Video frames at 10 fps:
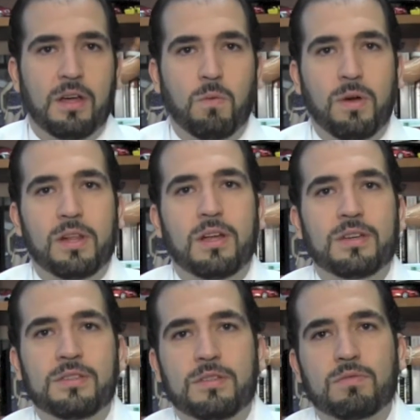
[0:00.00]
Weight
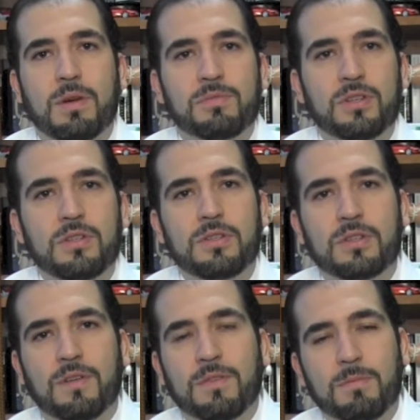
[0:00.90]
loss
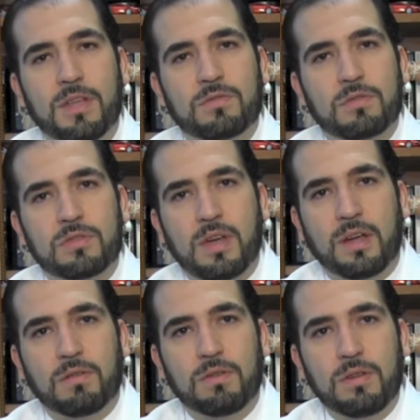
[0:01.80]
disruptions of the menstrual
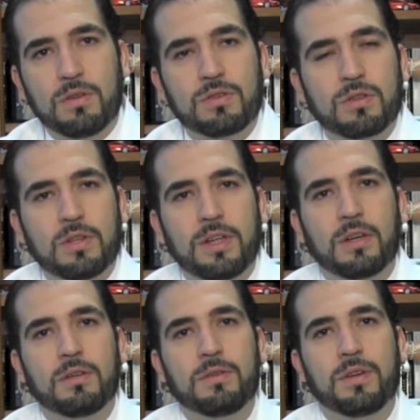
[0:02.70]
cycle usually
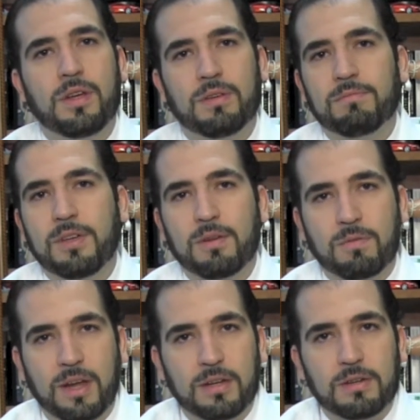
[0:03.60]
include
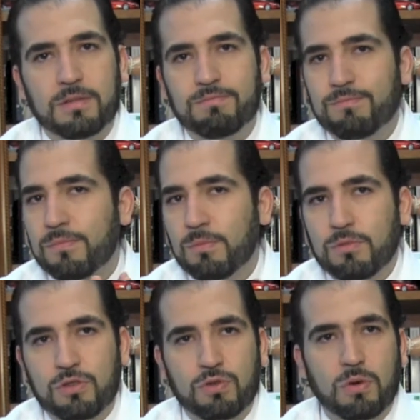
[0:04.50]
irregular,
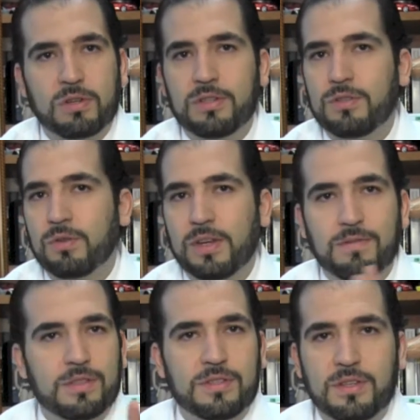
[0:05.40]
shortened, or
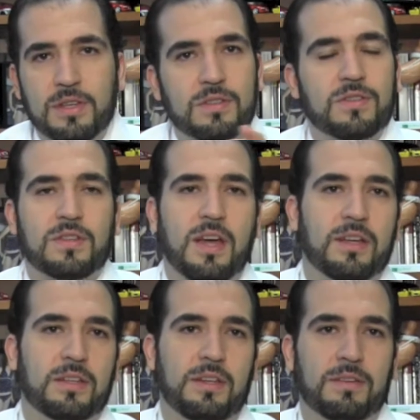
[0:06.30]
even ceased
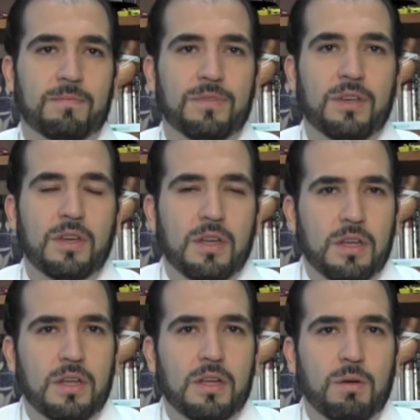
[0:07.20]
cycling.
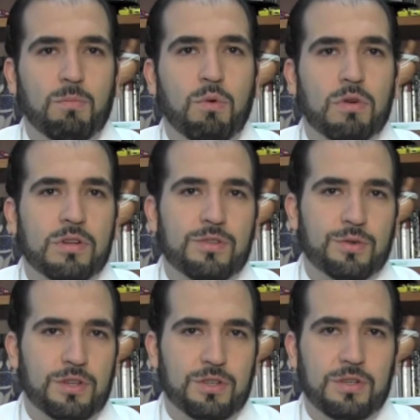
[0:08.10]
Poor
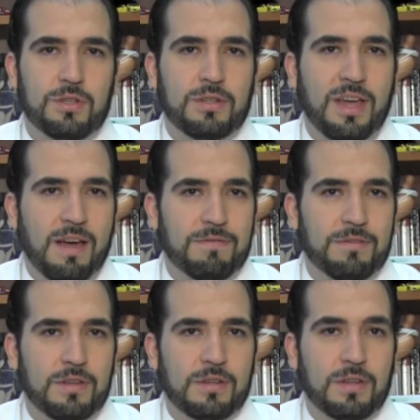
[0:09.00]
nutrition,
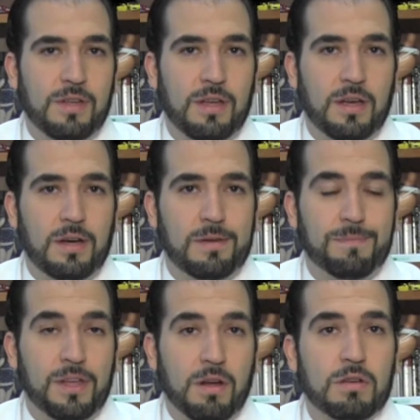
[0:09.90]
caffeine,
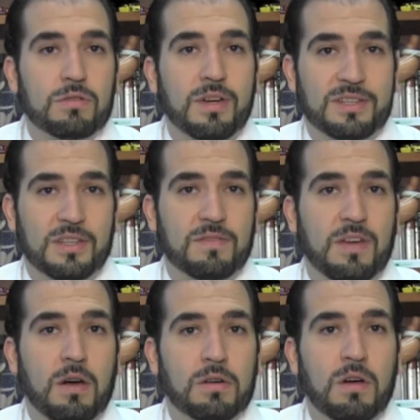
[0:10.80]
and also
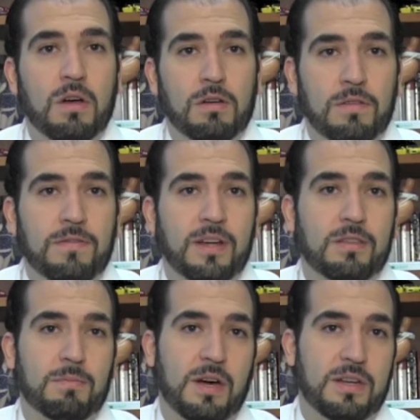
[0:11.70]
excessive alcohol
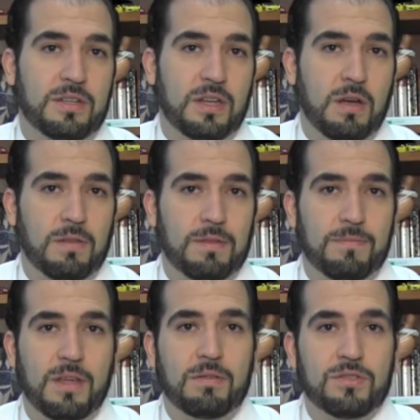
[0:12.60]
affect the body's health.
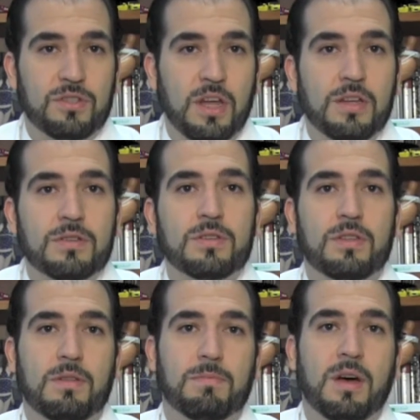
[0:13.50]
Now, changes
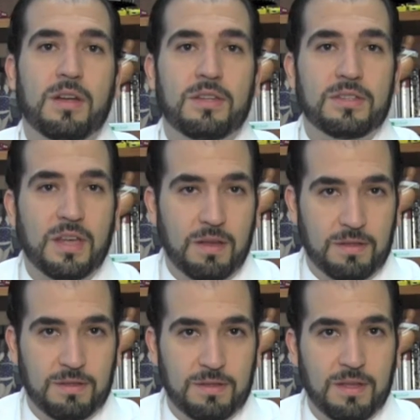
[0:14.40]
in the body's
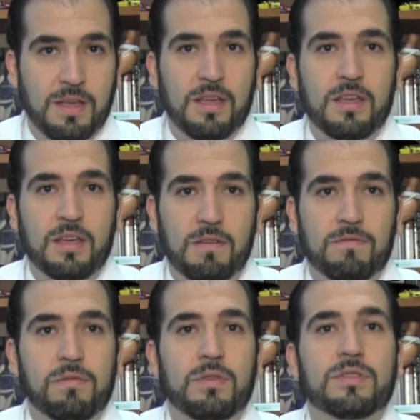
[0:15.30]
health
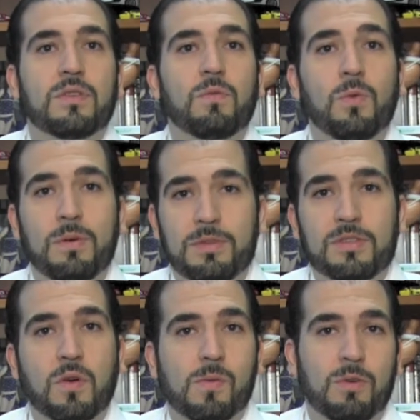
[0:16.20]
influence a
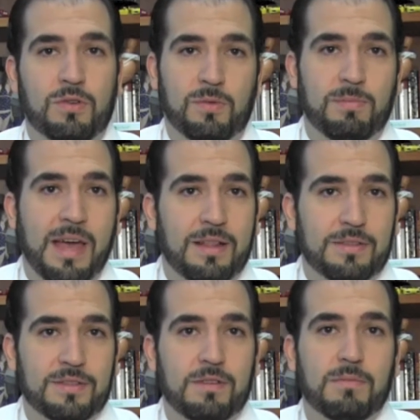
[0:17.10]
woman's hormonal
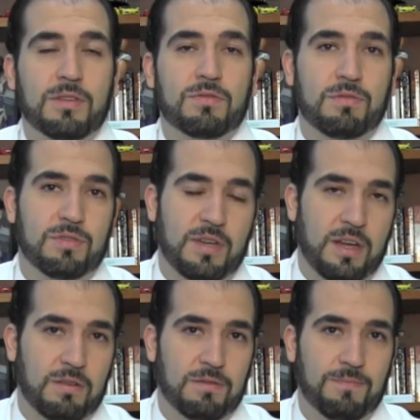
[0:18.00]
balance and menstrual
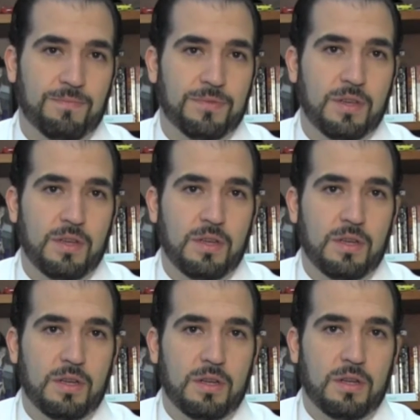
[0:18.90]
cycle.
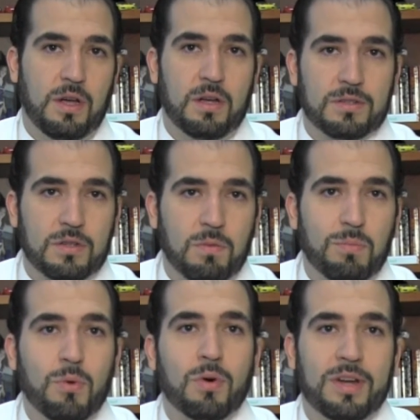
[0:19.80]
Also,
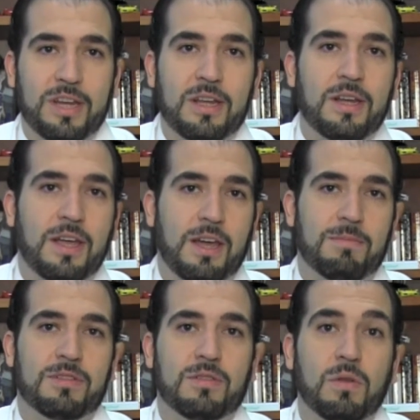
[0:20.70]
poor eating
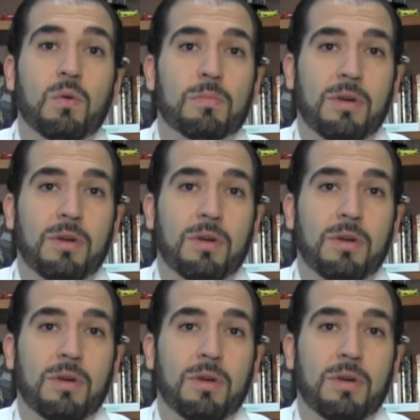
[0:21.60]
habits lower